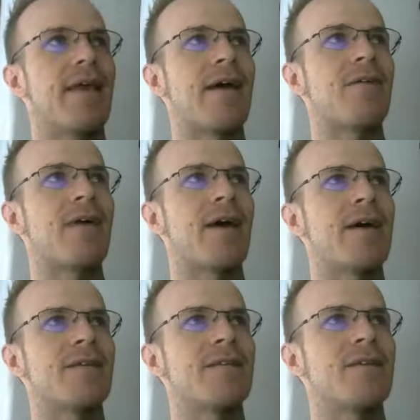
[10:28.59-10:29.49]

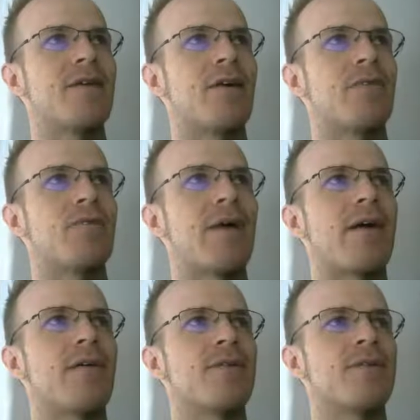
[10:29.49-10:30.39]
has a
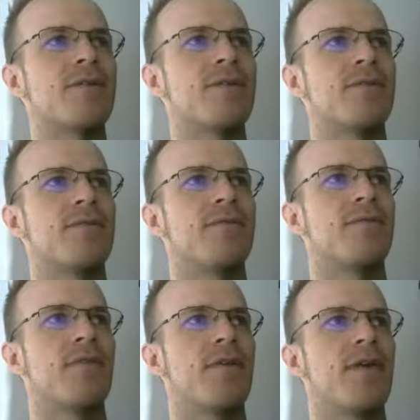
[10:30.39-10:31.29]
route.
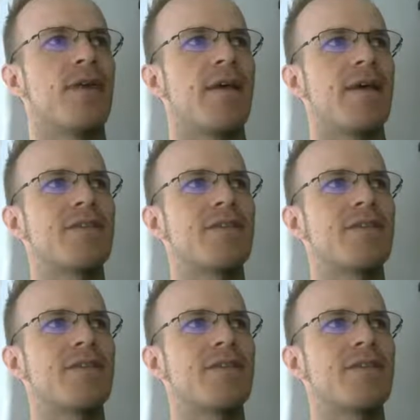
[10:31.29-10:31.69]
And